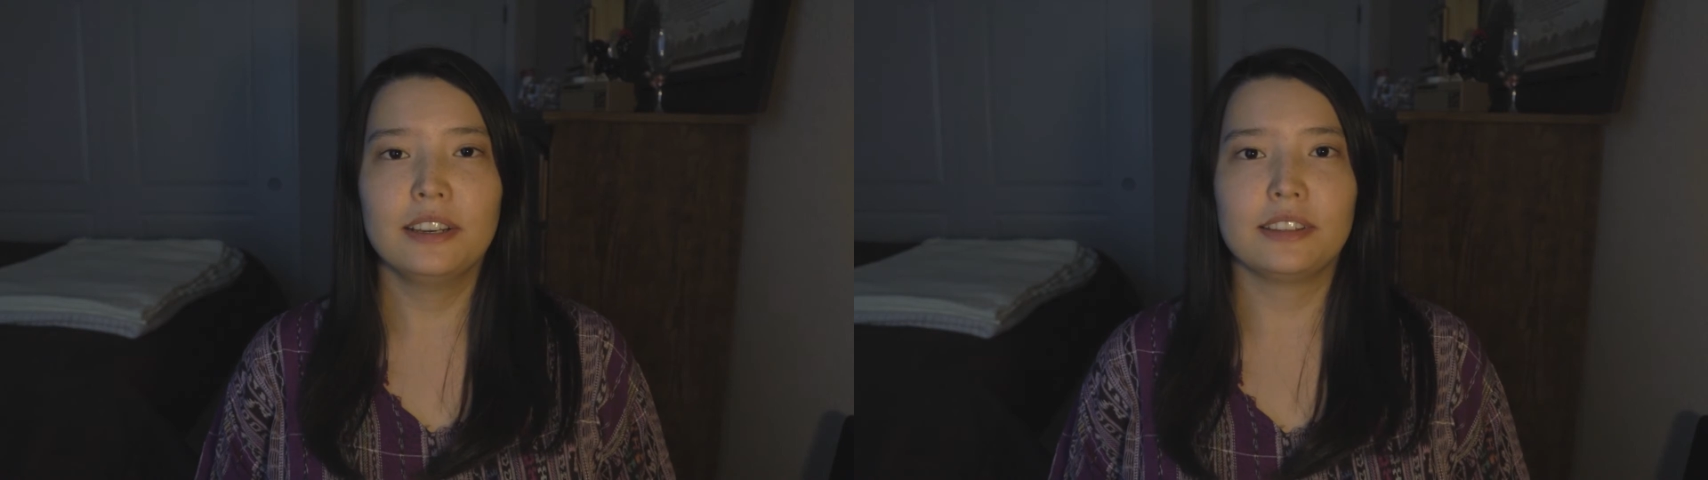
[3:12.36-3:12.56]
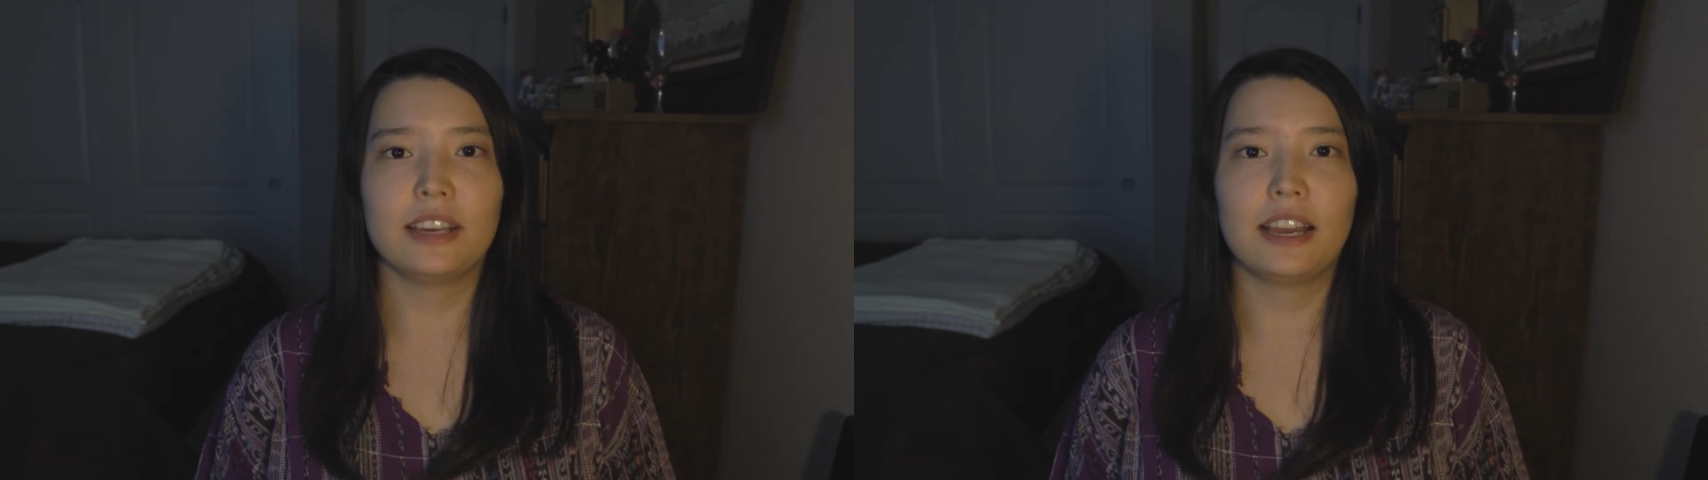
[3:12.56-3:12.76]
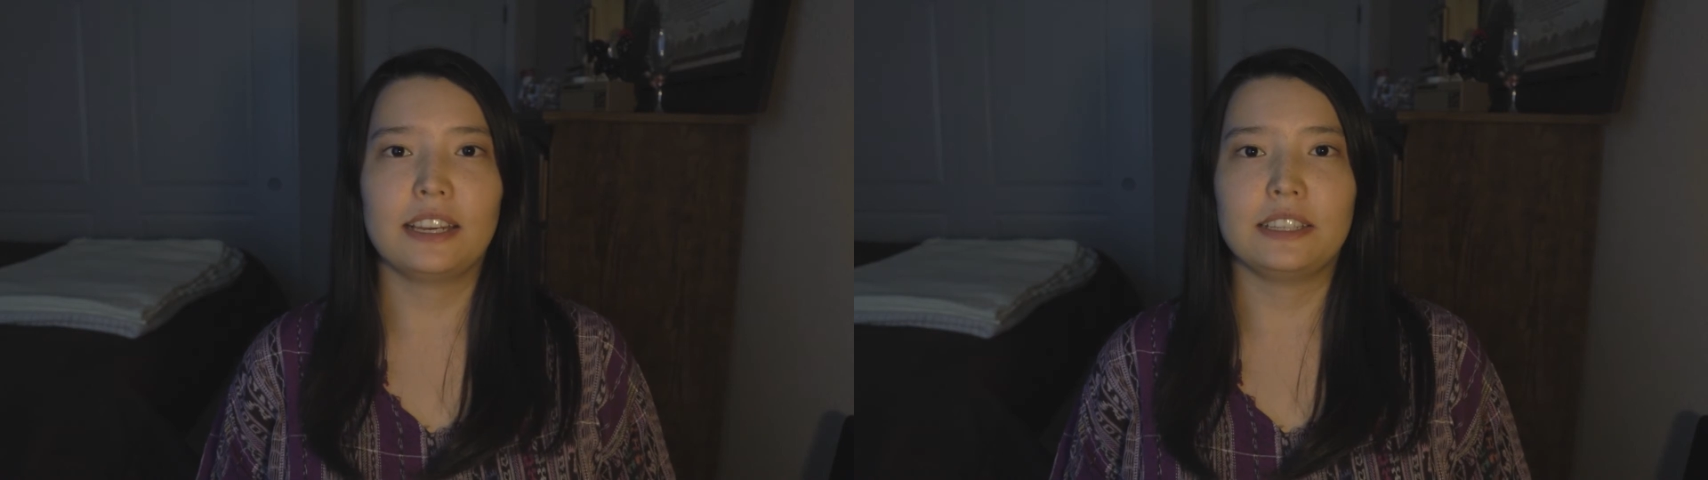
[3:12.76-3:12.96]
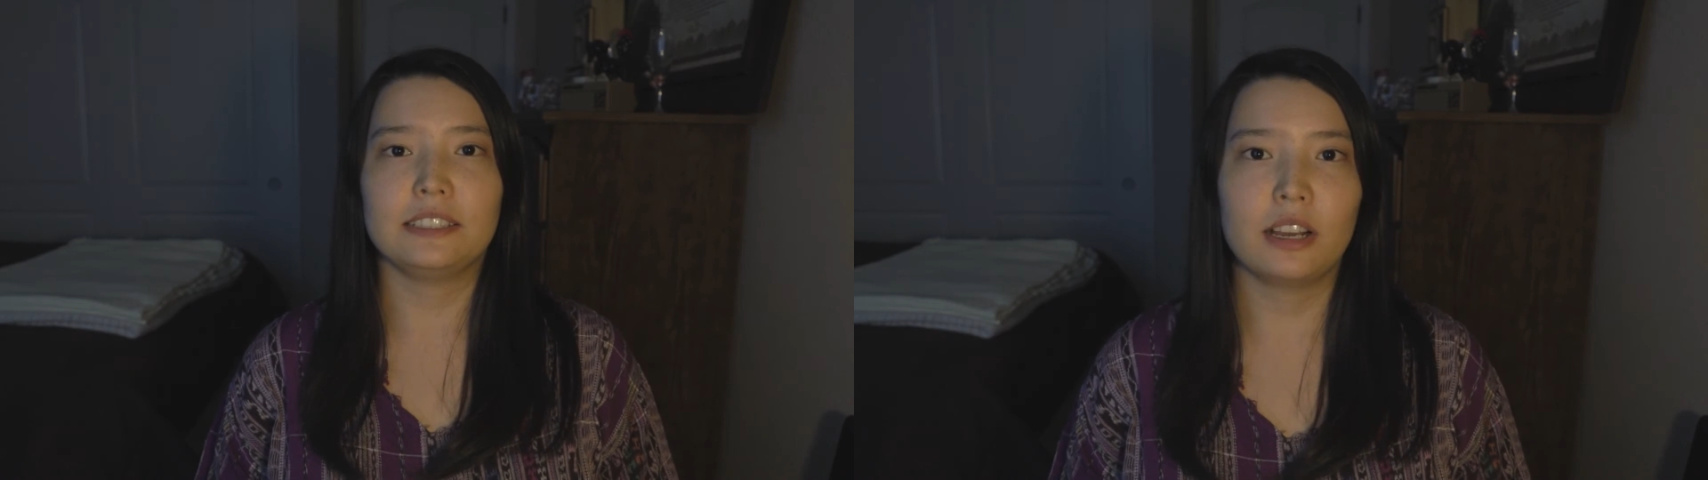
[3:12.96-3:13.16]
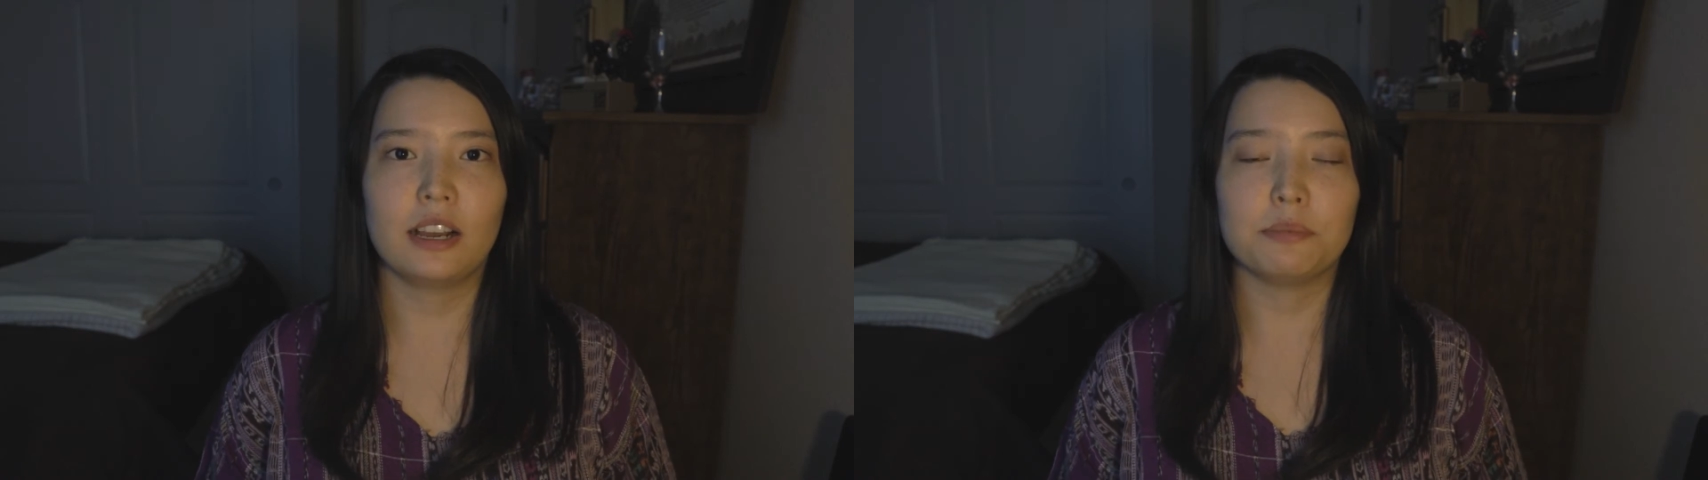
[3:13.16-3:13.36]

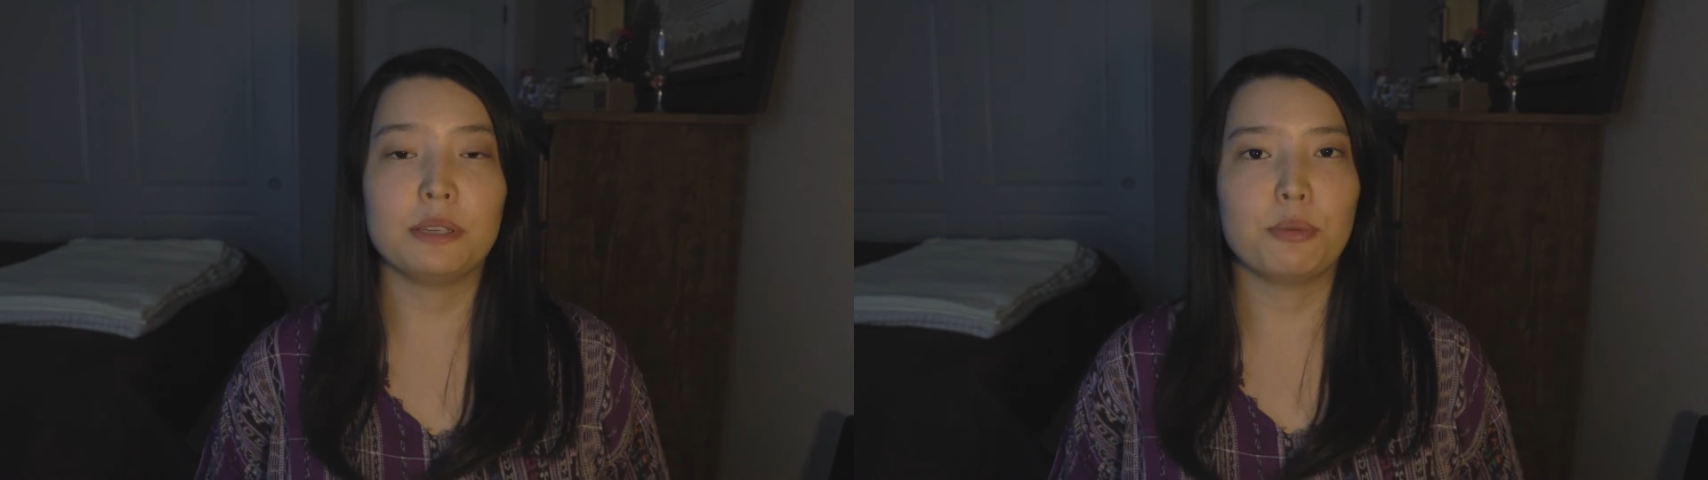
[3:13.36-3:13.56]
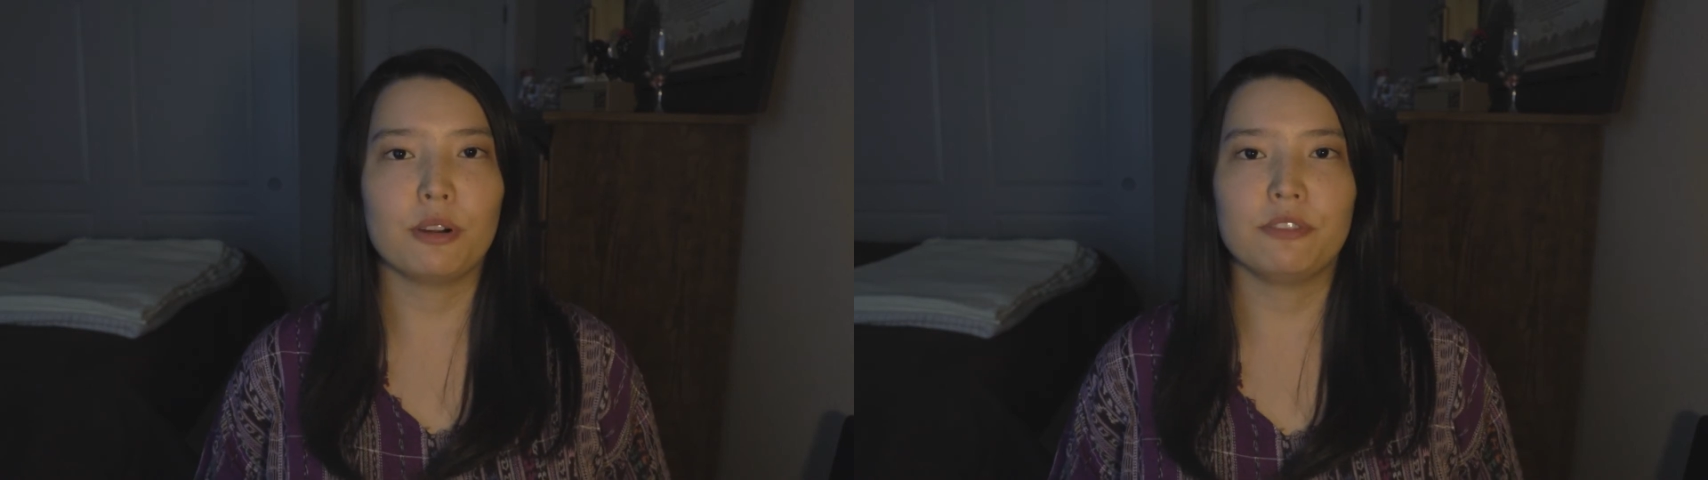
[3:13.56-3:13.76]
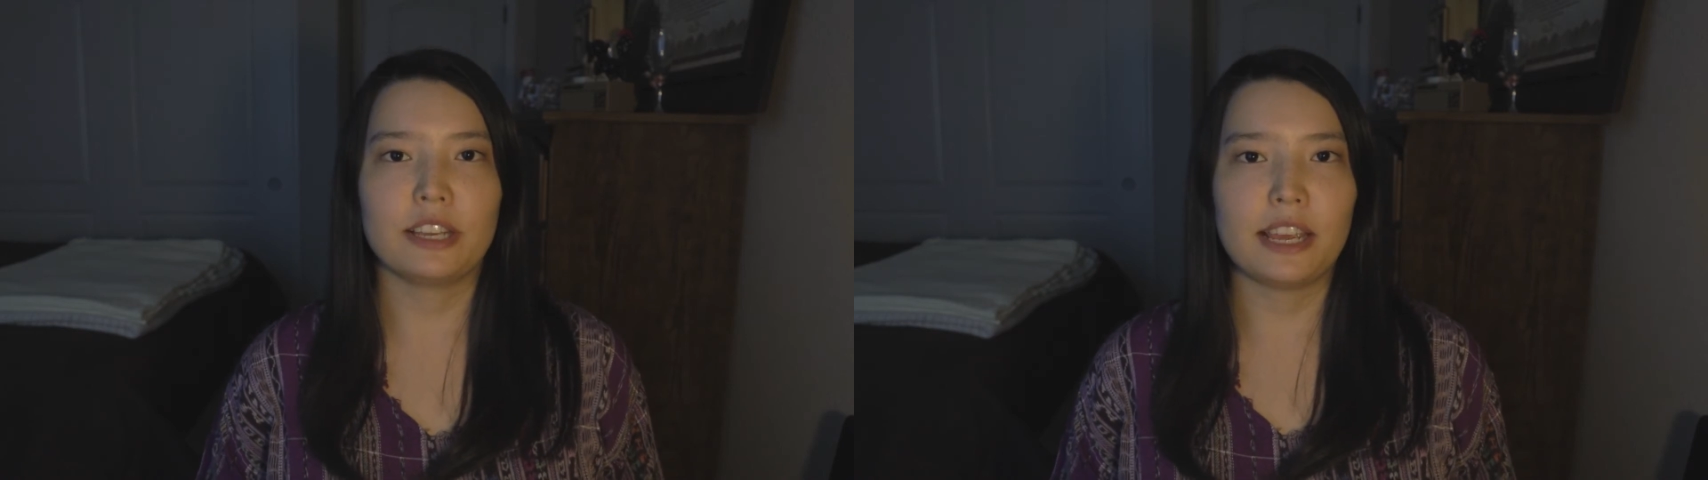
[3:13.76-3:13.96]
that people of like